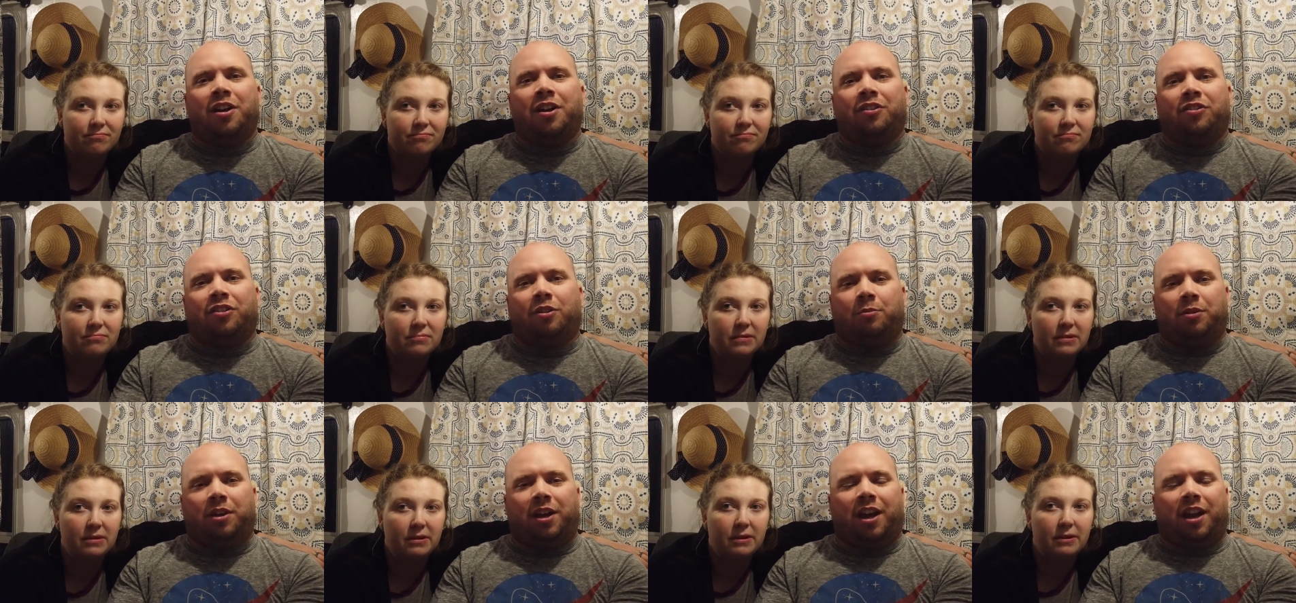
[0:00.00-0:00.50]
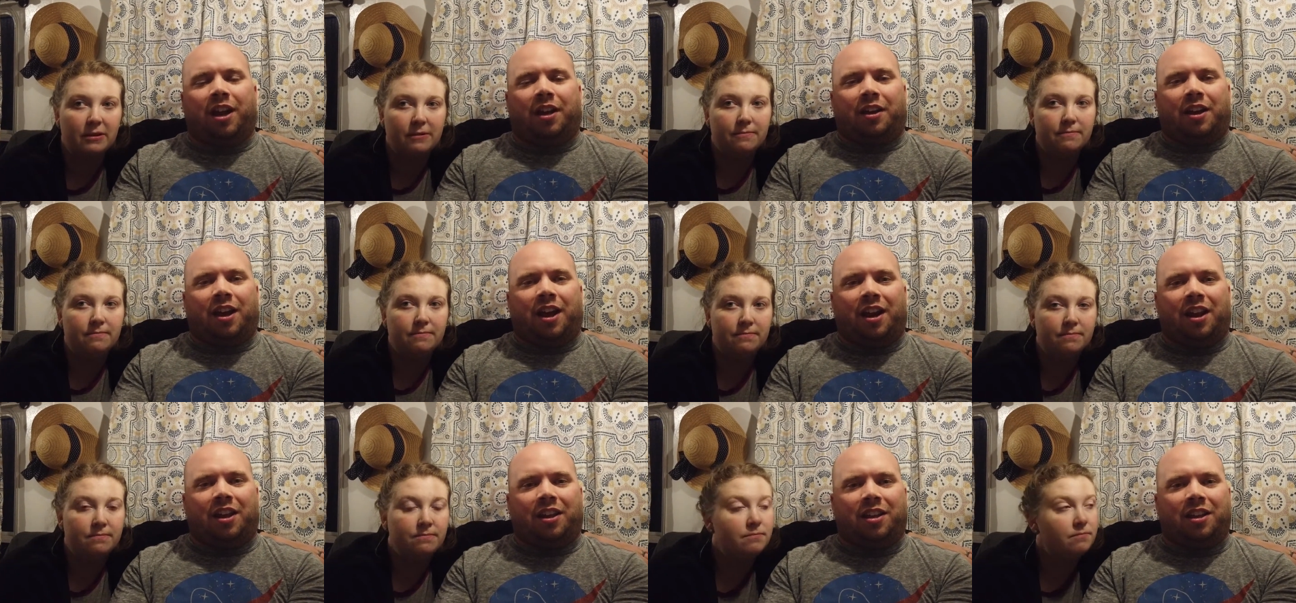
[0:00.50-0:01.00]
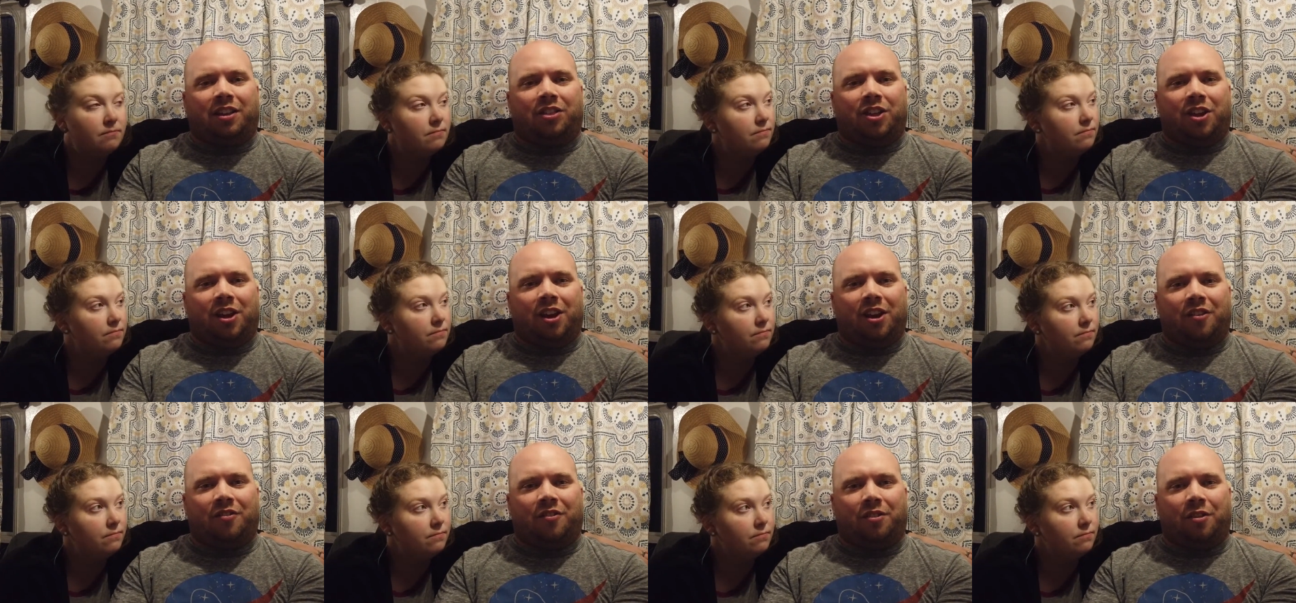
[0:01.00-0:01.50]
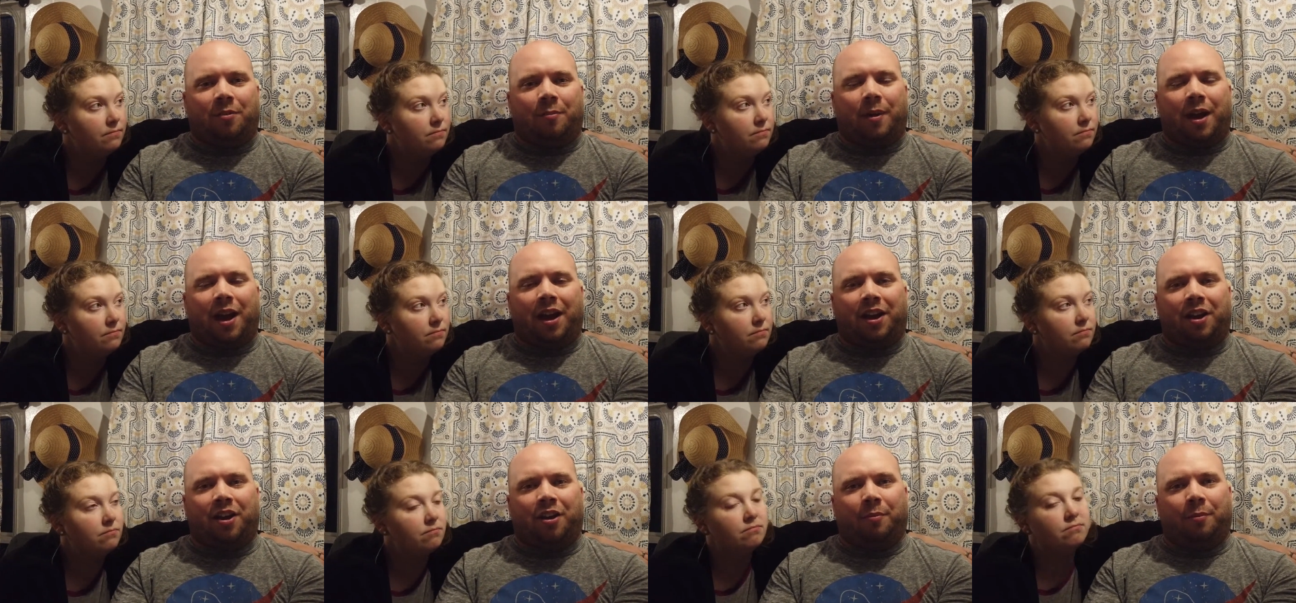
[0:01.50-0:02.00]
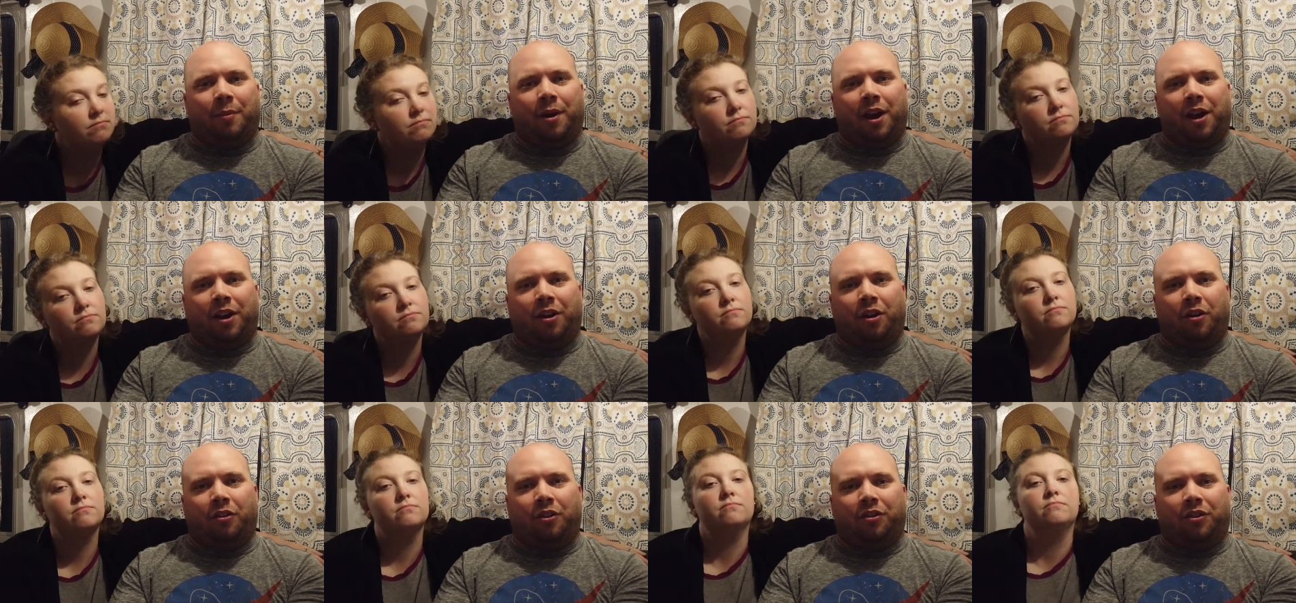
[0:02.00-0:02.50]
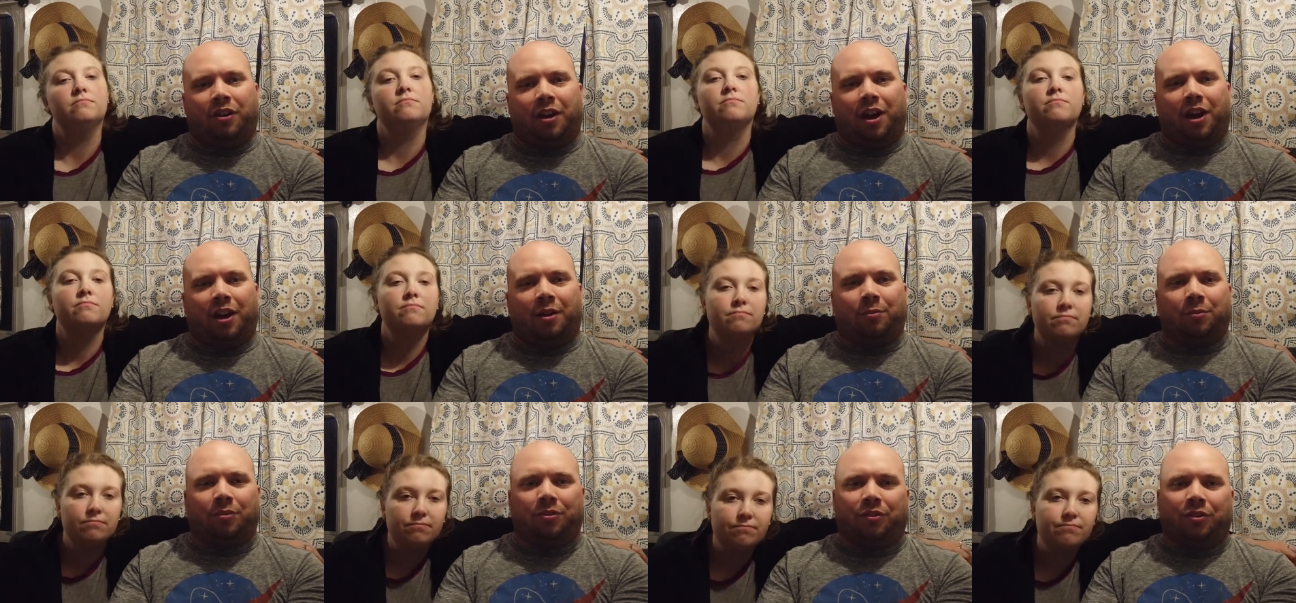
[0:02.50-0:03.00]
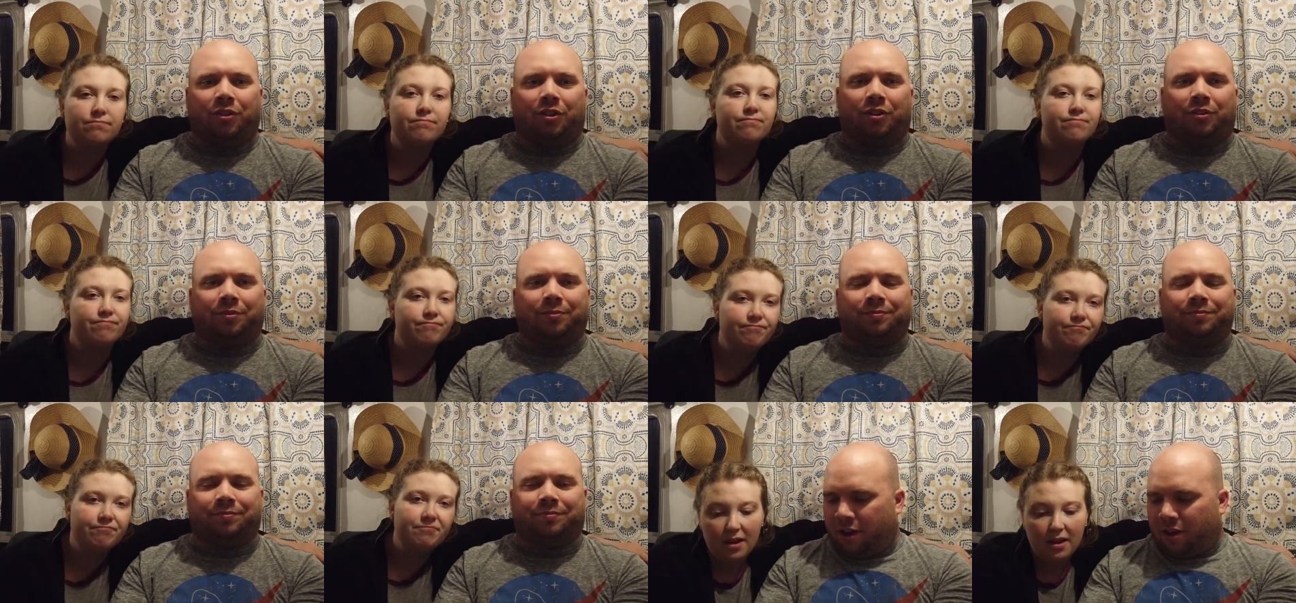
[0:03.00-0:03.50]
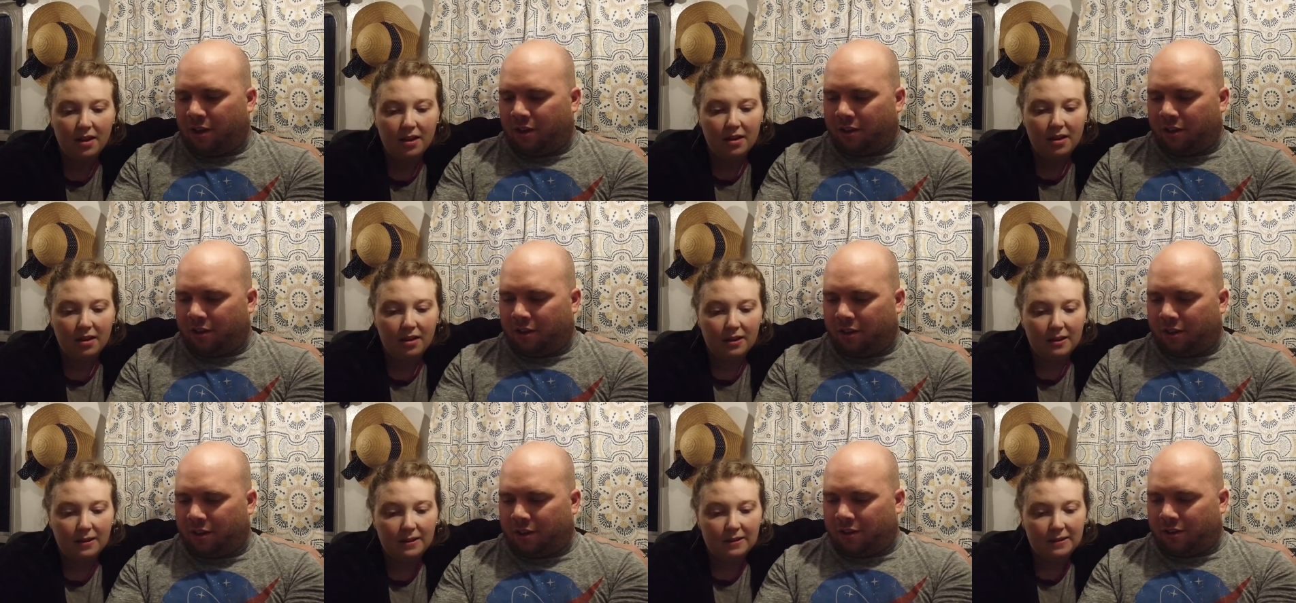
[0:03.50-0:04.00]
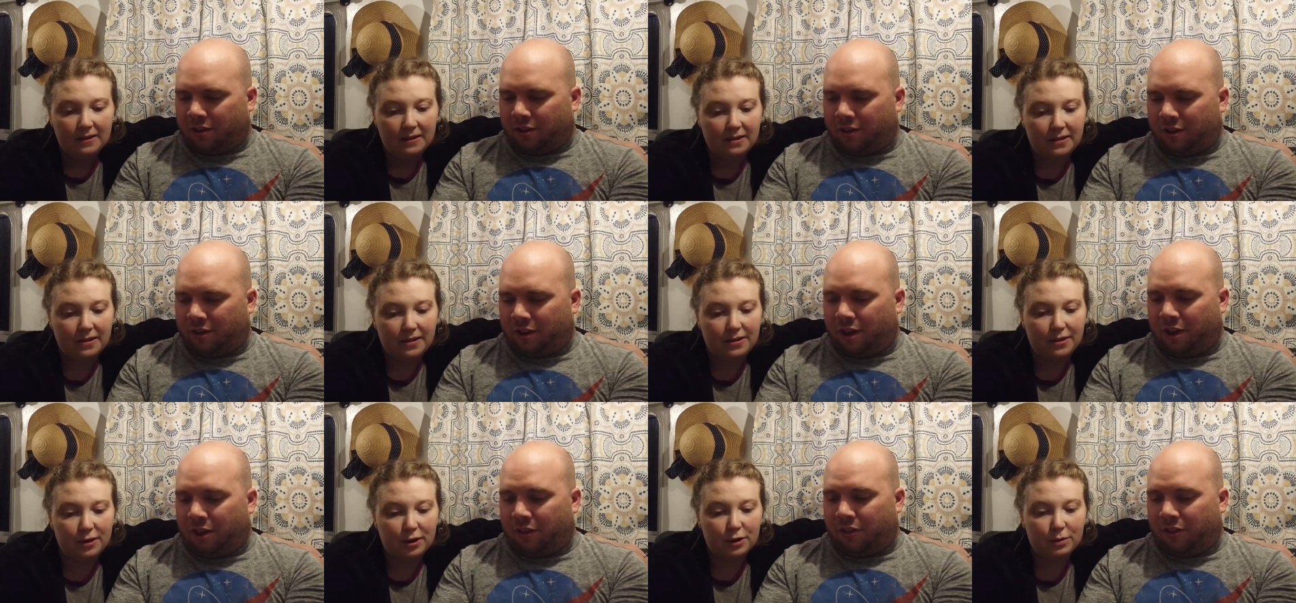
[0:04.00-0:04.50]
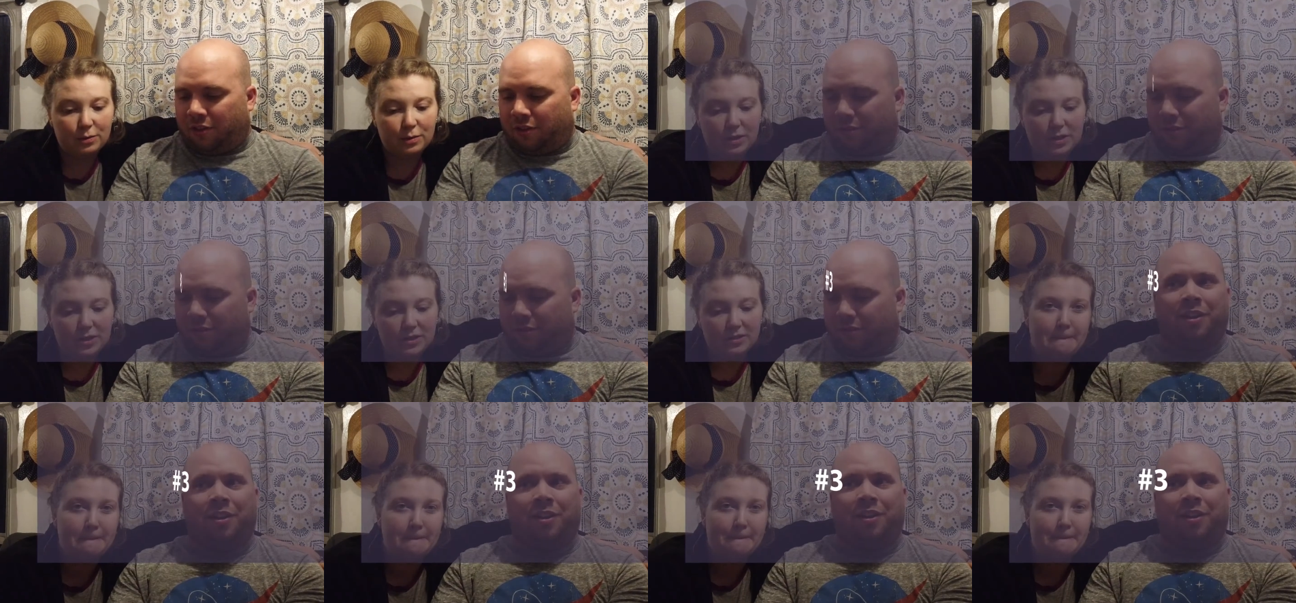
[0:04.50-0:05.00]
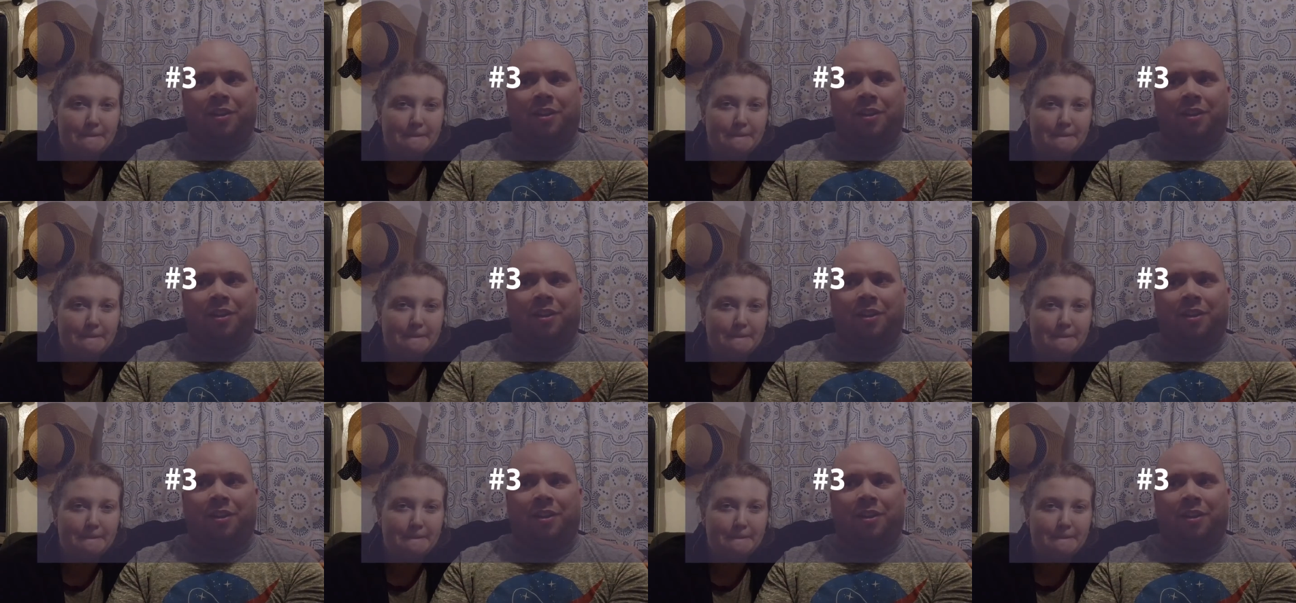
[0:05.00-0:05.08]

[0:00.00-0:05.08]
Speaker 1: Something you got to kind of think of in the back of your mind all the time. So. Third one?